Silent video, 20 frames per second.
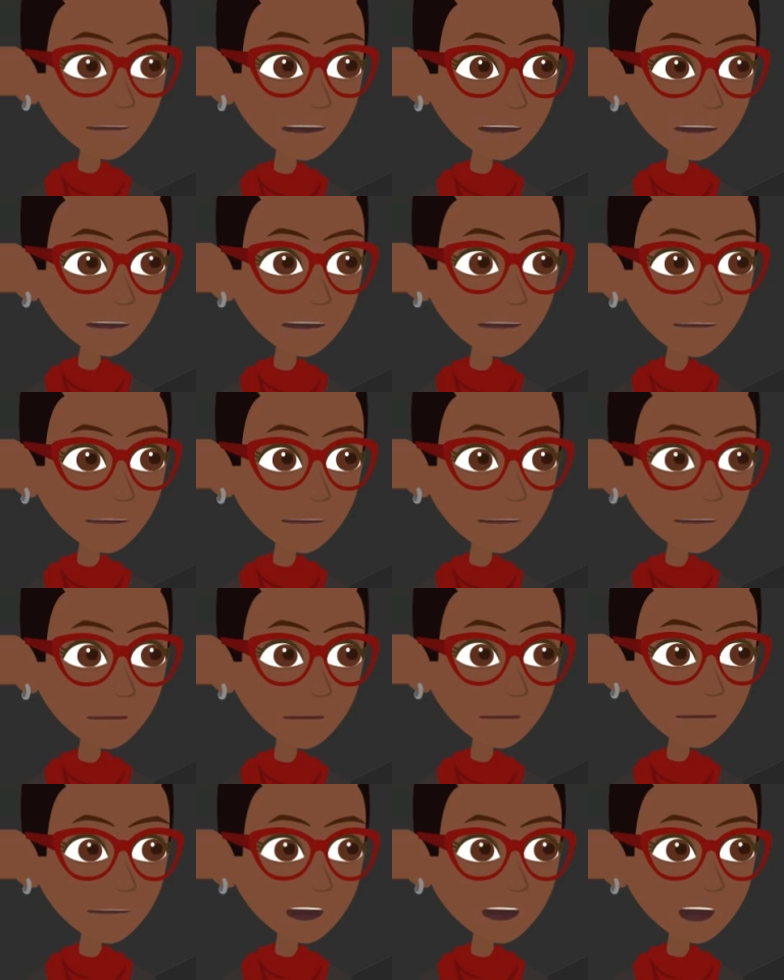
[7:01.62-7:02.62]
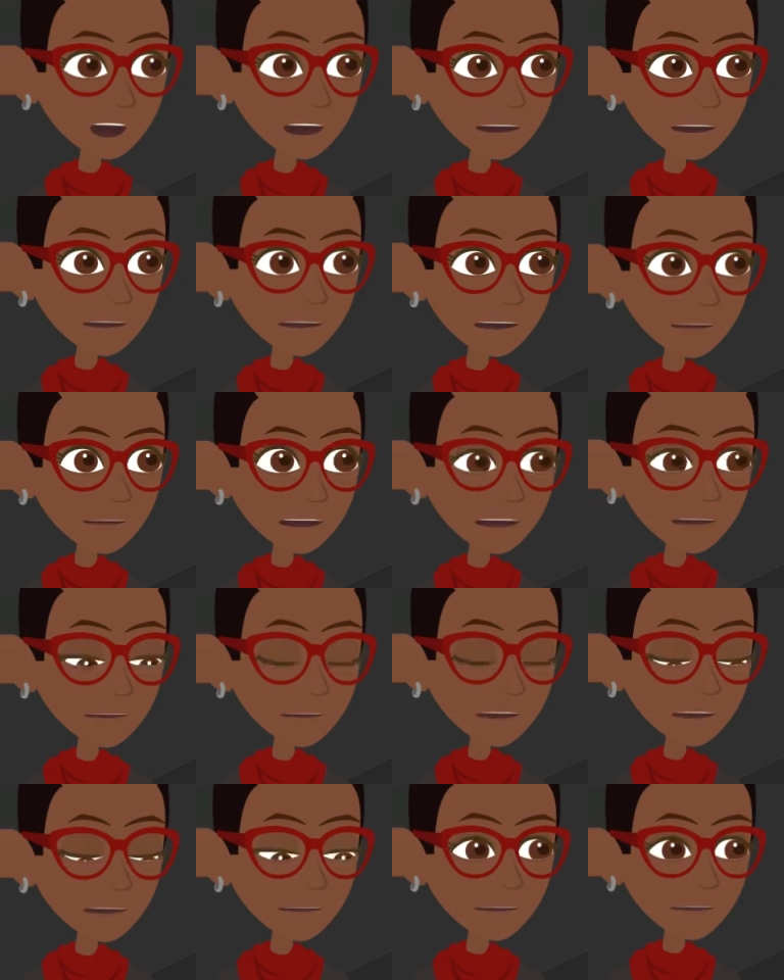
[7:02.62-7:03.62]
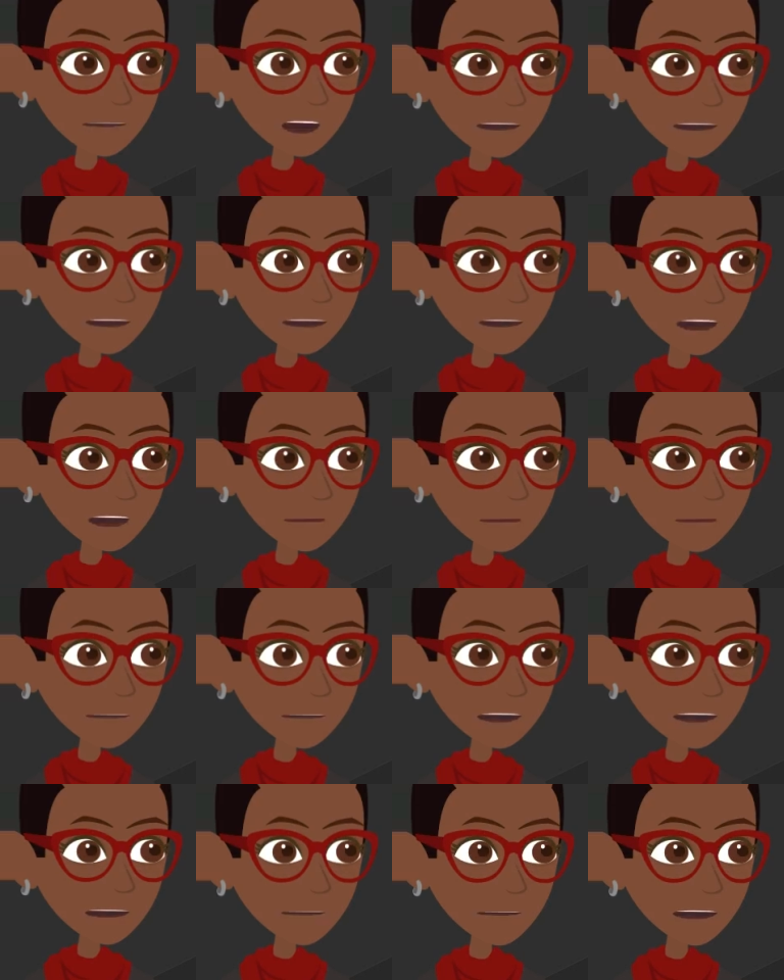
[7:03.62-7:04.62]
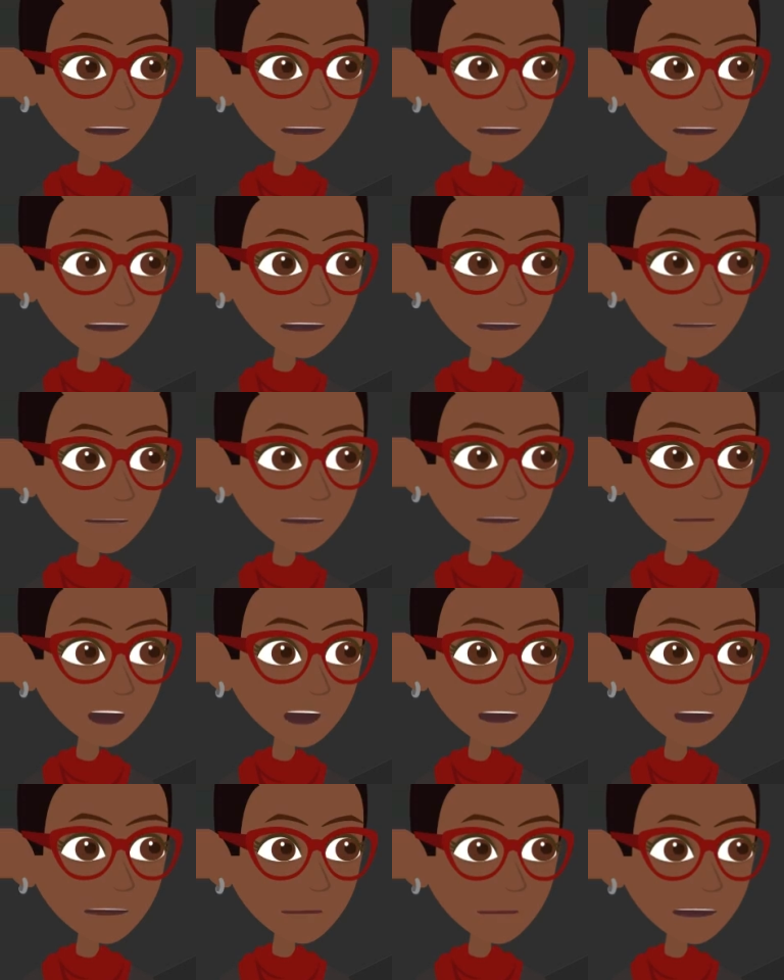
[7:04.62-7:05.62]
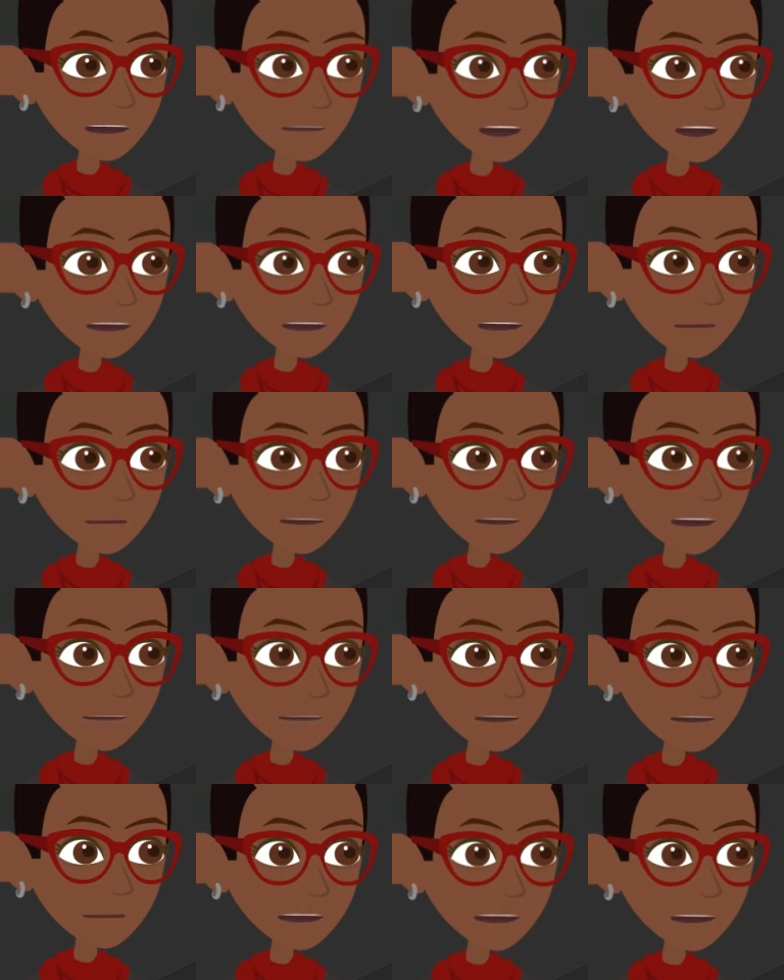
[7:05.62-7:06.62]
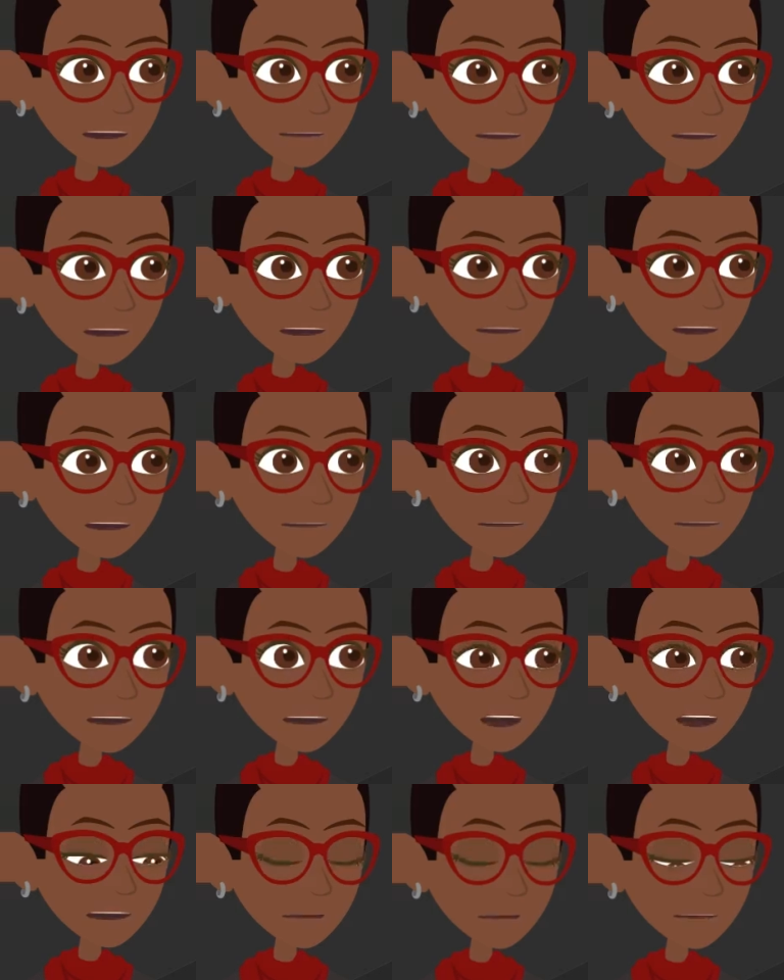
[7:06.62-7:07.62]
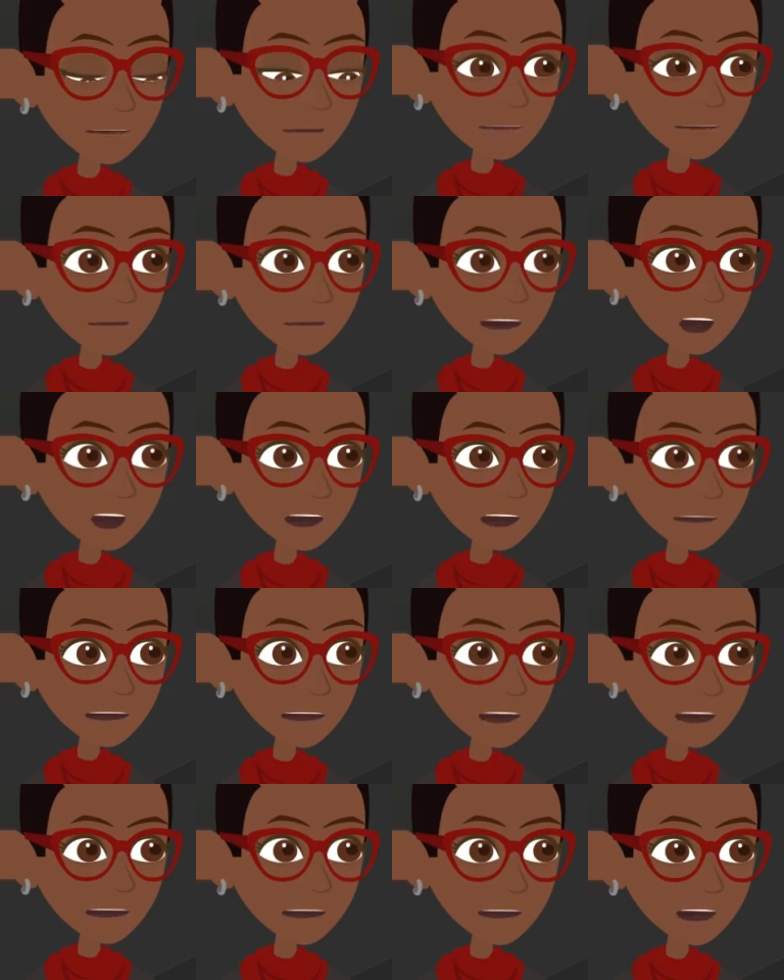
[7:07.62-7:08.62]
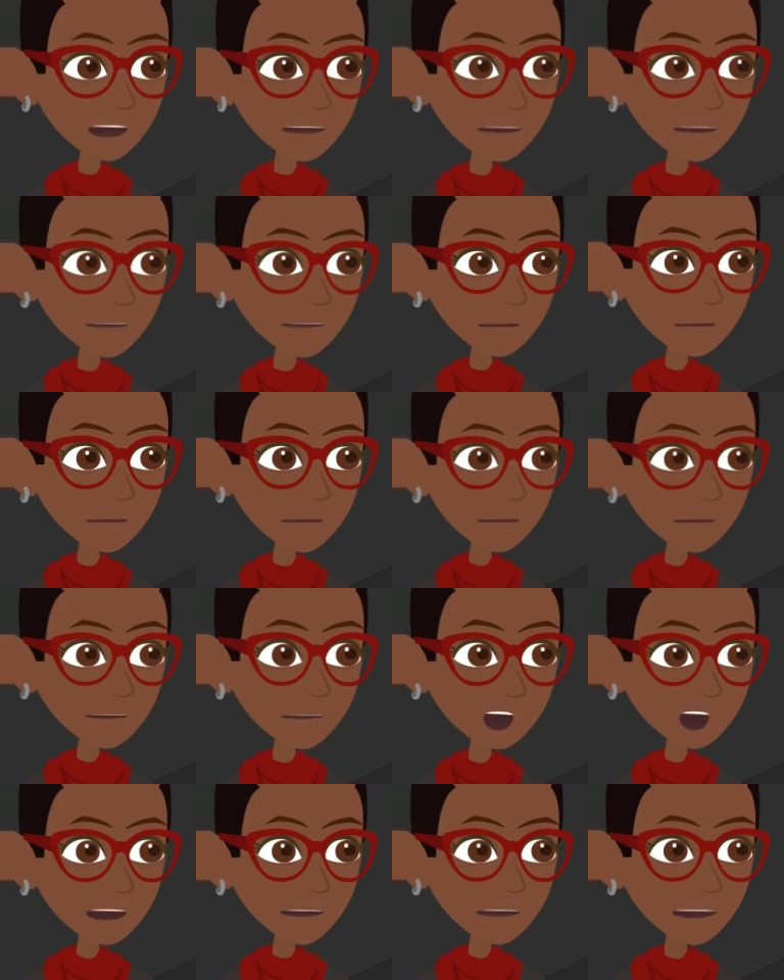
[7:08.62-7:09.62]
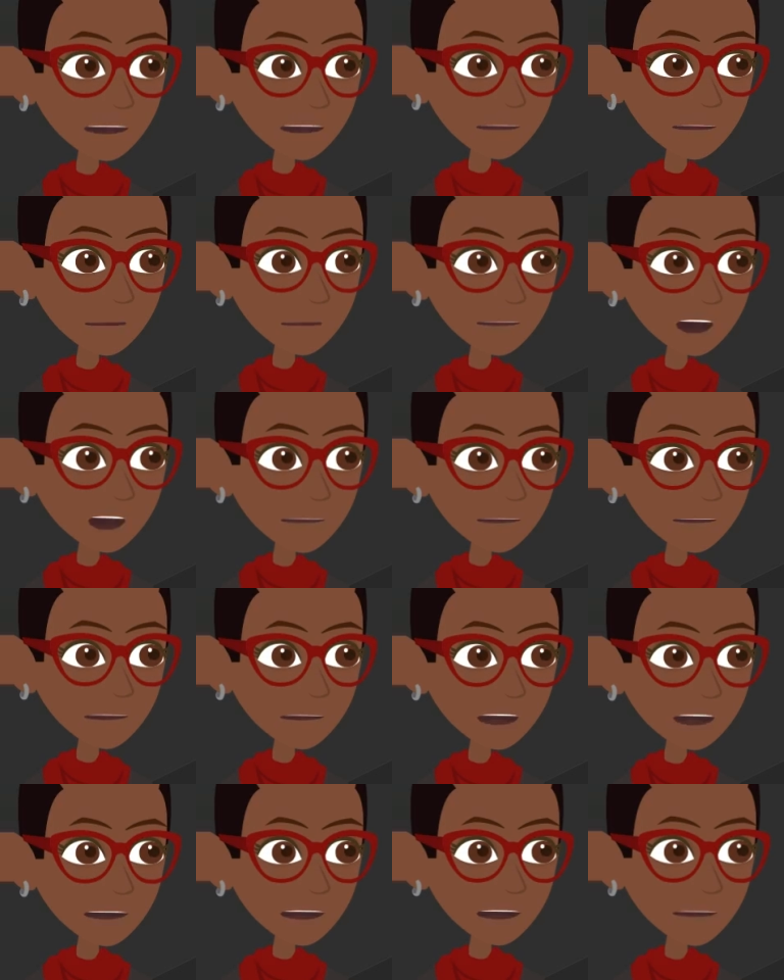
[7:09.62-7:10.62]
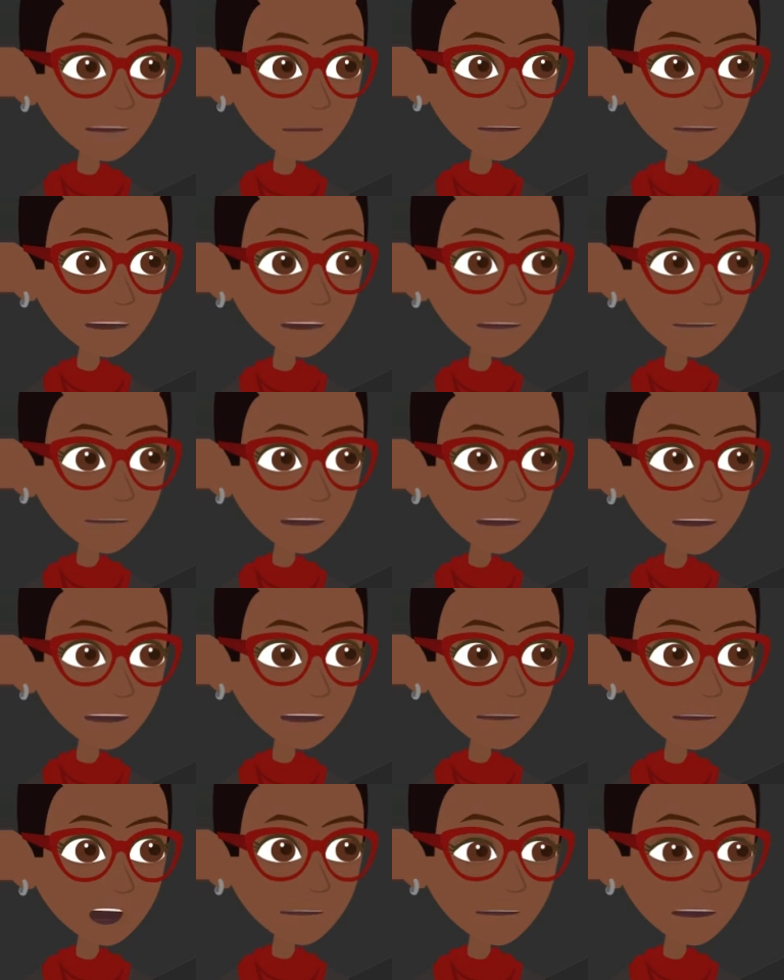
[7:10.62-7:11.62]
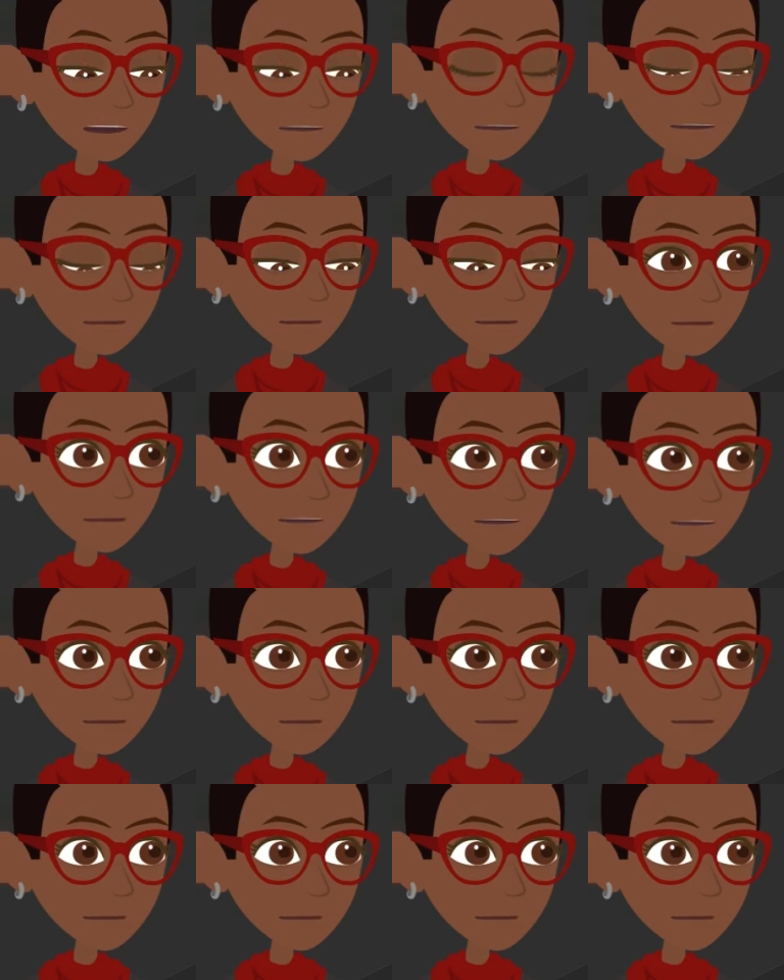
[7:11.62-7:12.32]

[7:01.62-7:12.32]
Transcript: learners learn and practice the language skills that are necessary for them to be successful in school and later life, sometimes called college and career readiness.